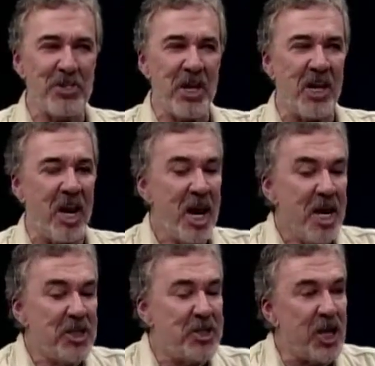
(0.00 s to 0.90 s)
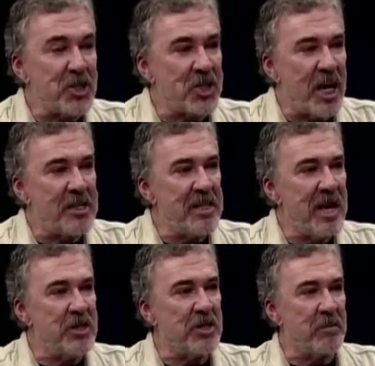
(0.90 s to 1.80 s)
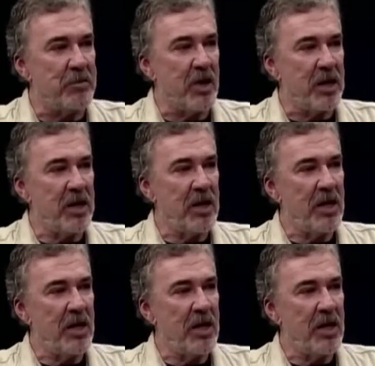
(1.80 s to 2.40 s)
singer, just like the ancient book.